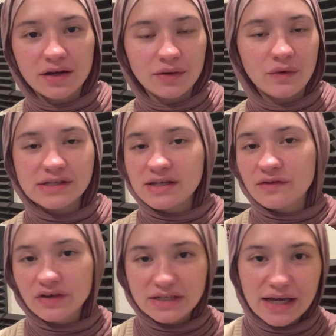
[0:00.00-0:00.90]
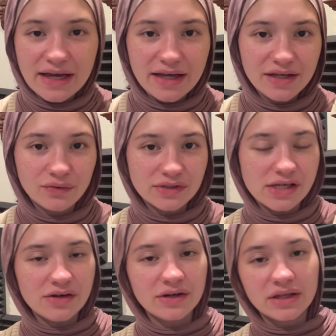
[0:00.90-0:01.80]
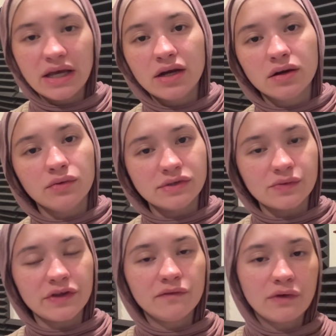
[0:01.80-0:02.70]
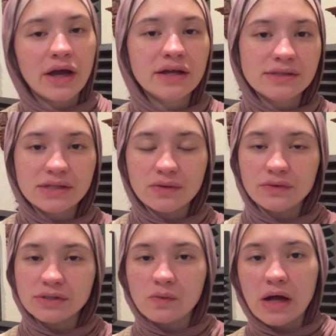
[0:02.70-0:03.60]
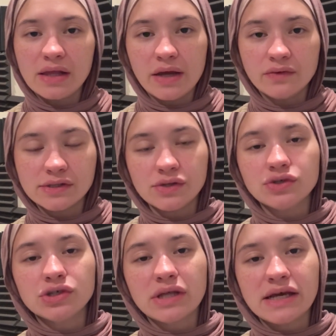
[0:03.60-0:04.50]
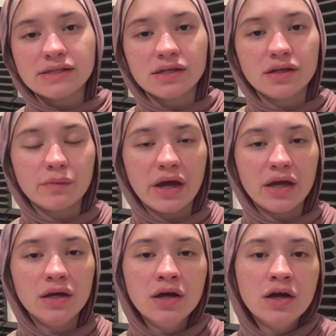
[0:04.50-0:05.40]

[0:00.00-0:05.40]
It wasn't every day, it was here and there, it was with friends, it was while I was socializing in my